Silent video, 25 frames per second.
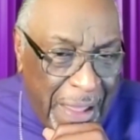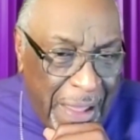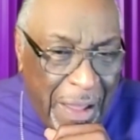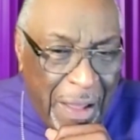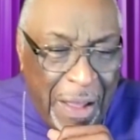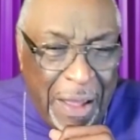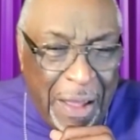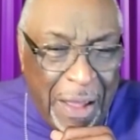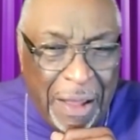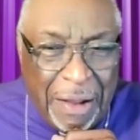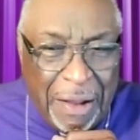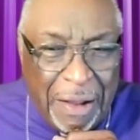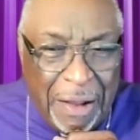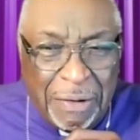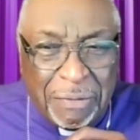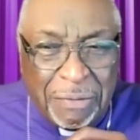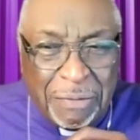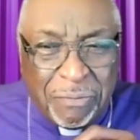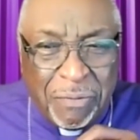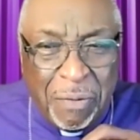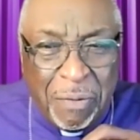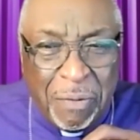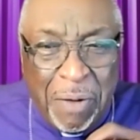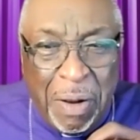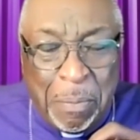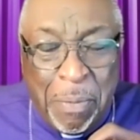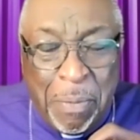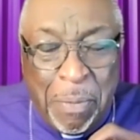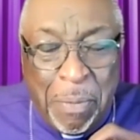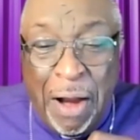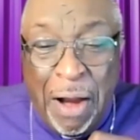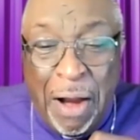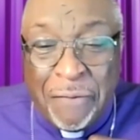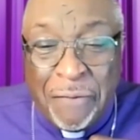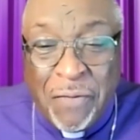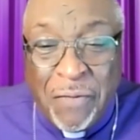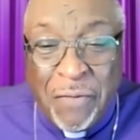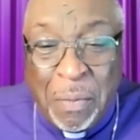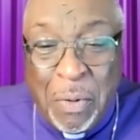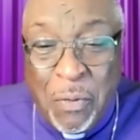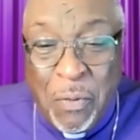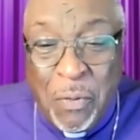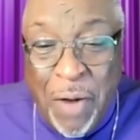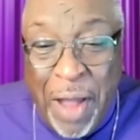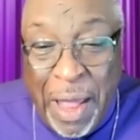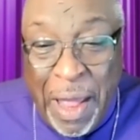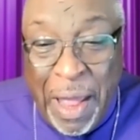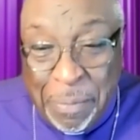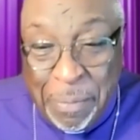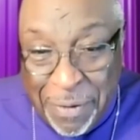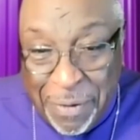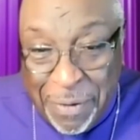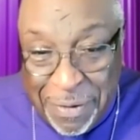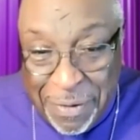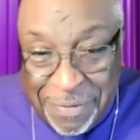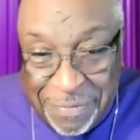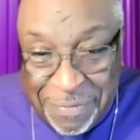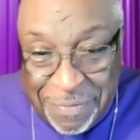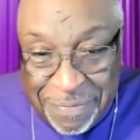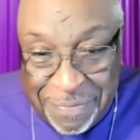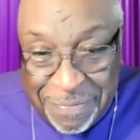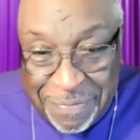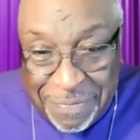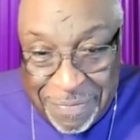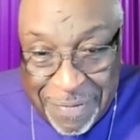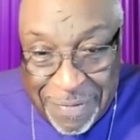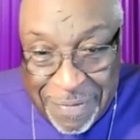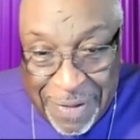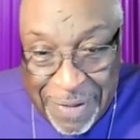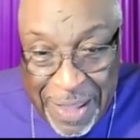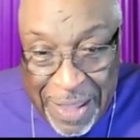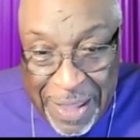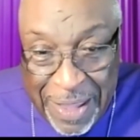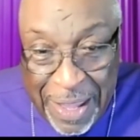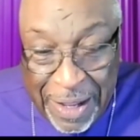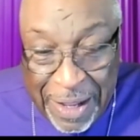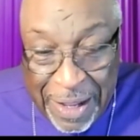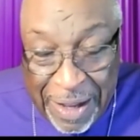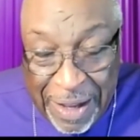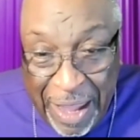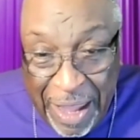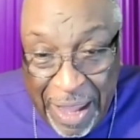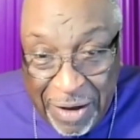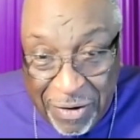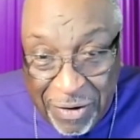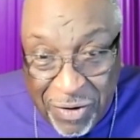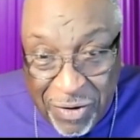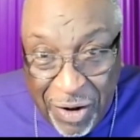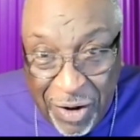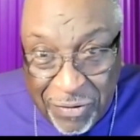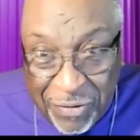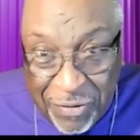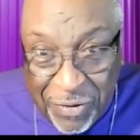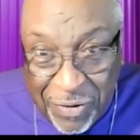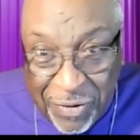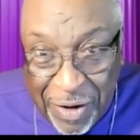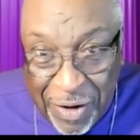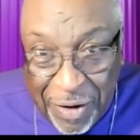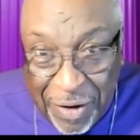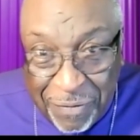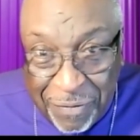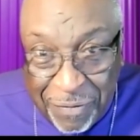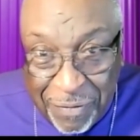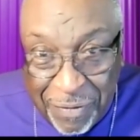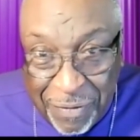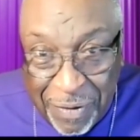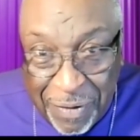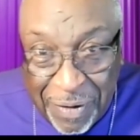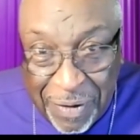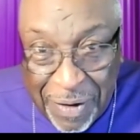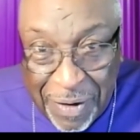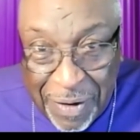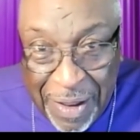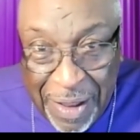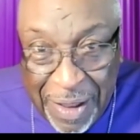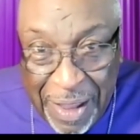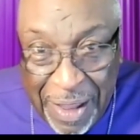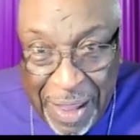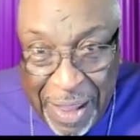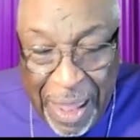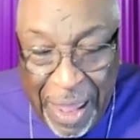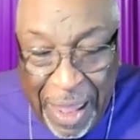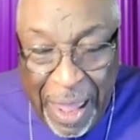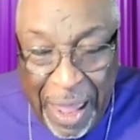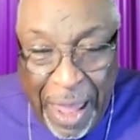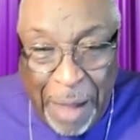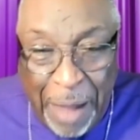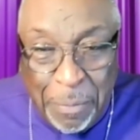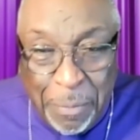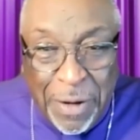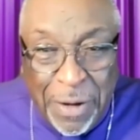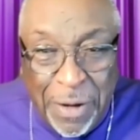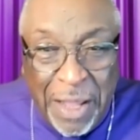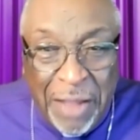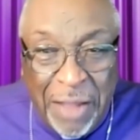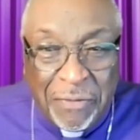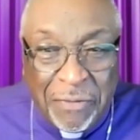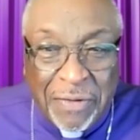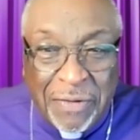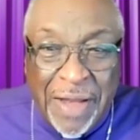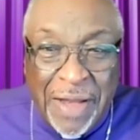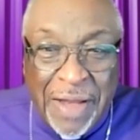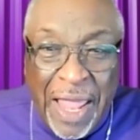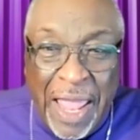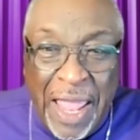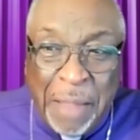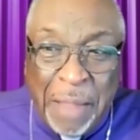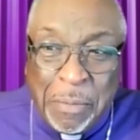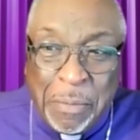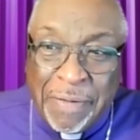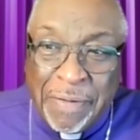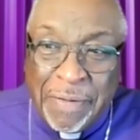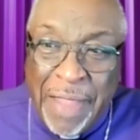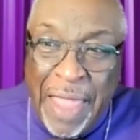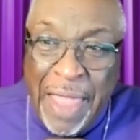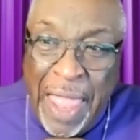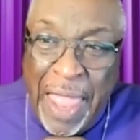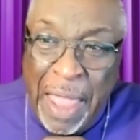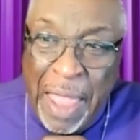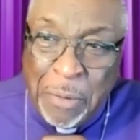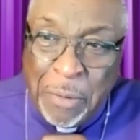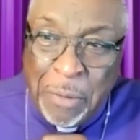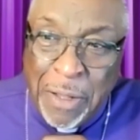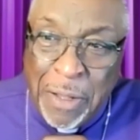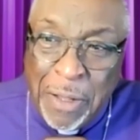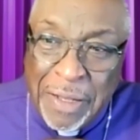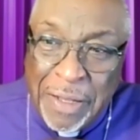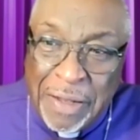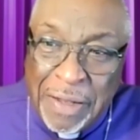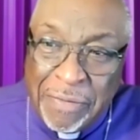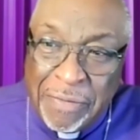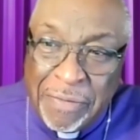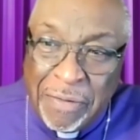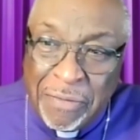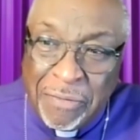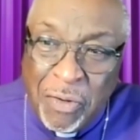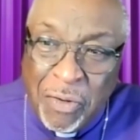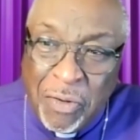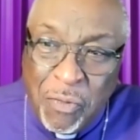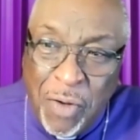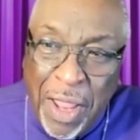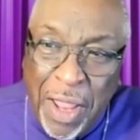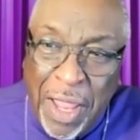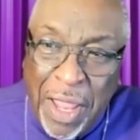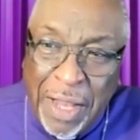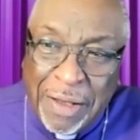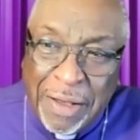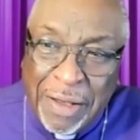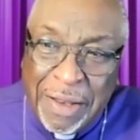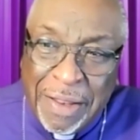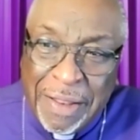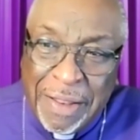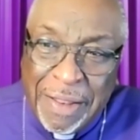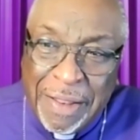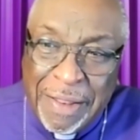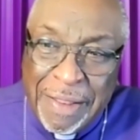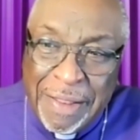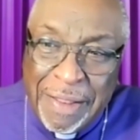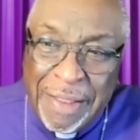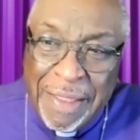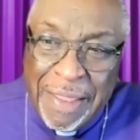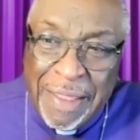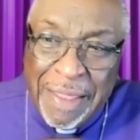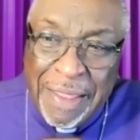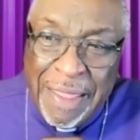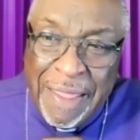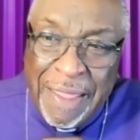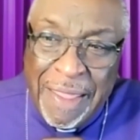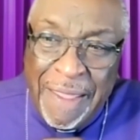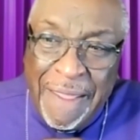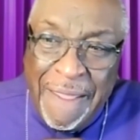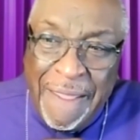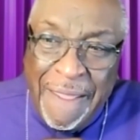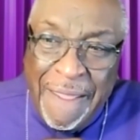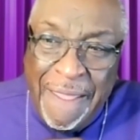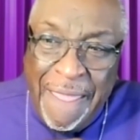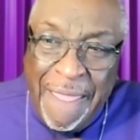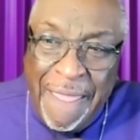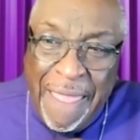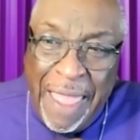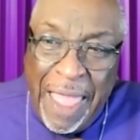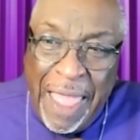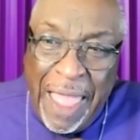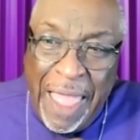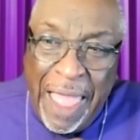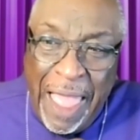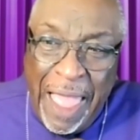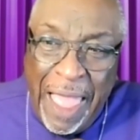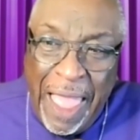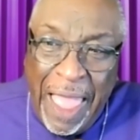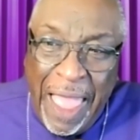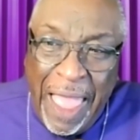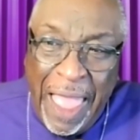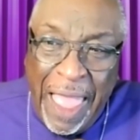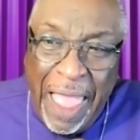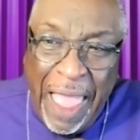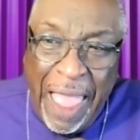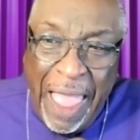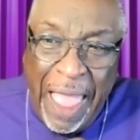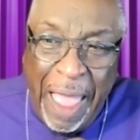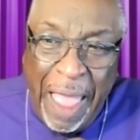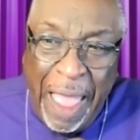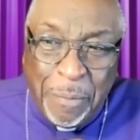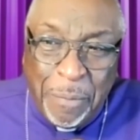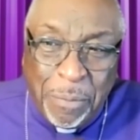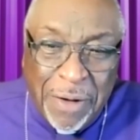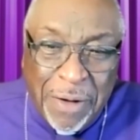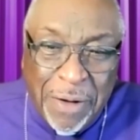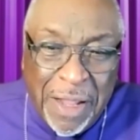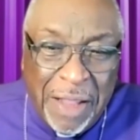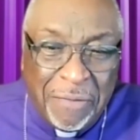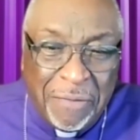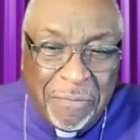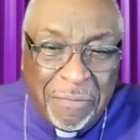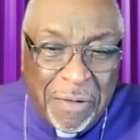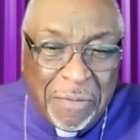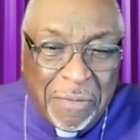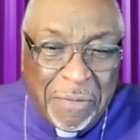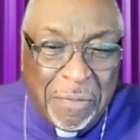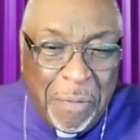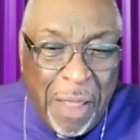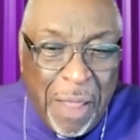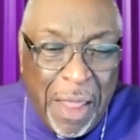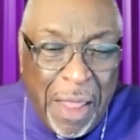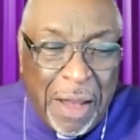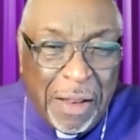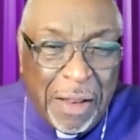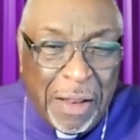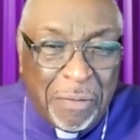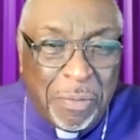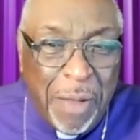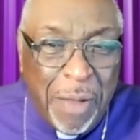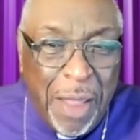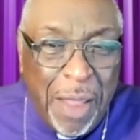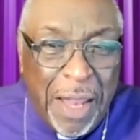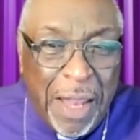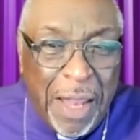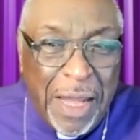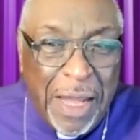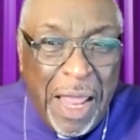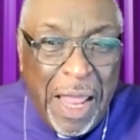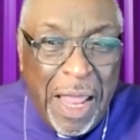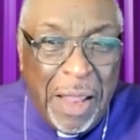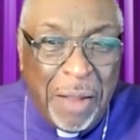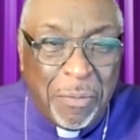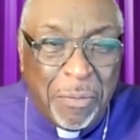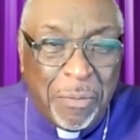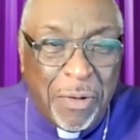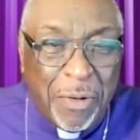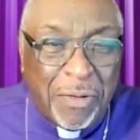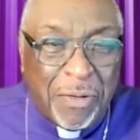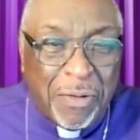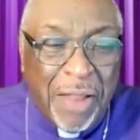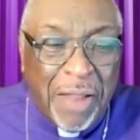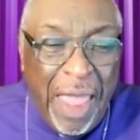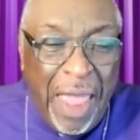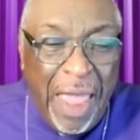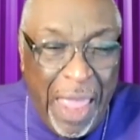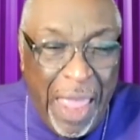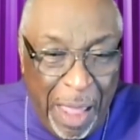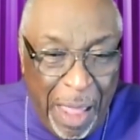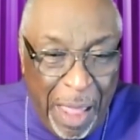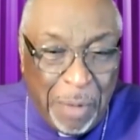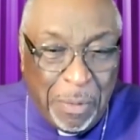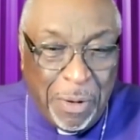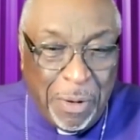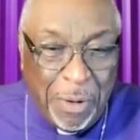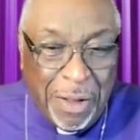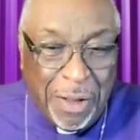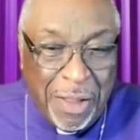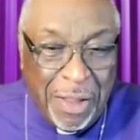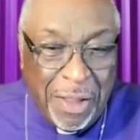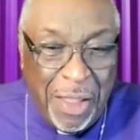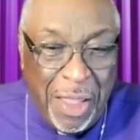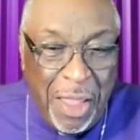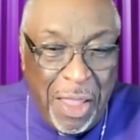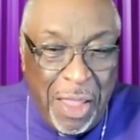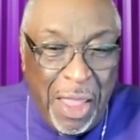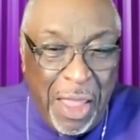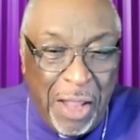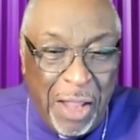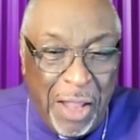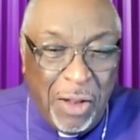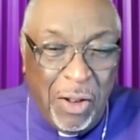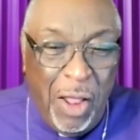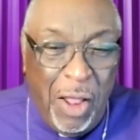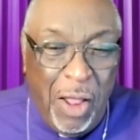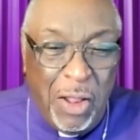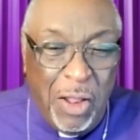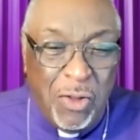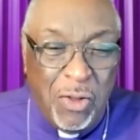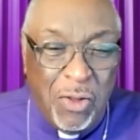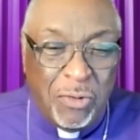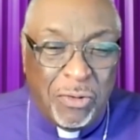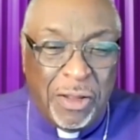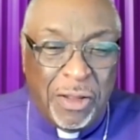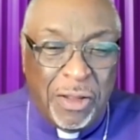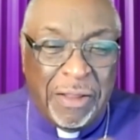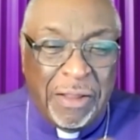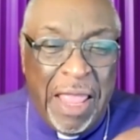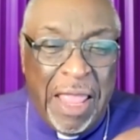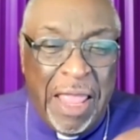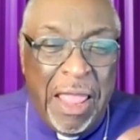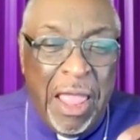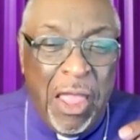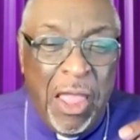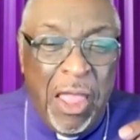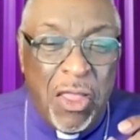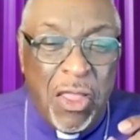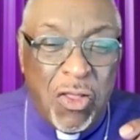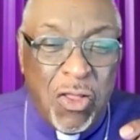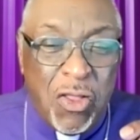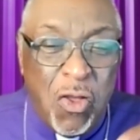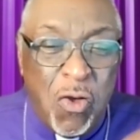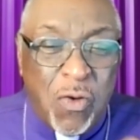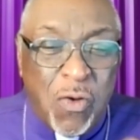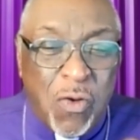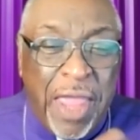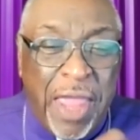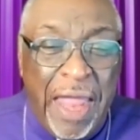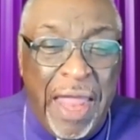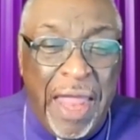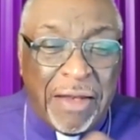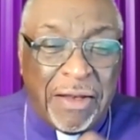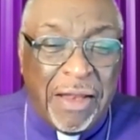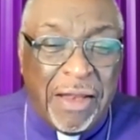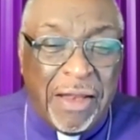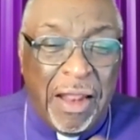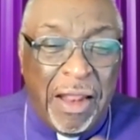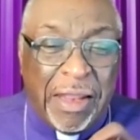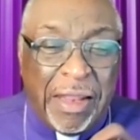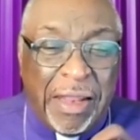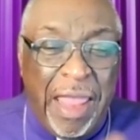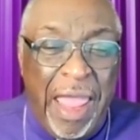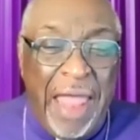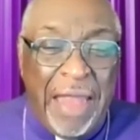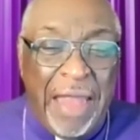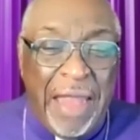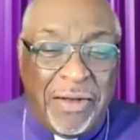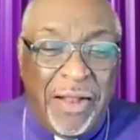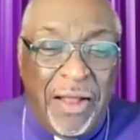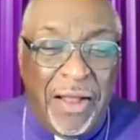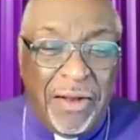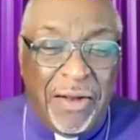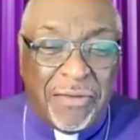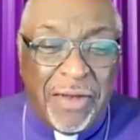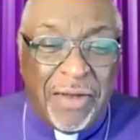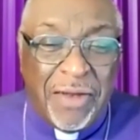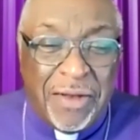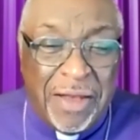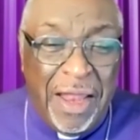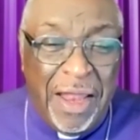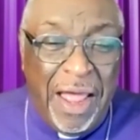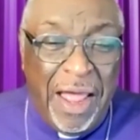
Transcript: uh, from I borrowed from a rapper. Can't touch this. I believe his name is Hammer. Is this correct? Amen. I believe this man, this man's name is Hammer. He, he used to say, you can't, t- can't touch this,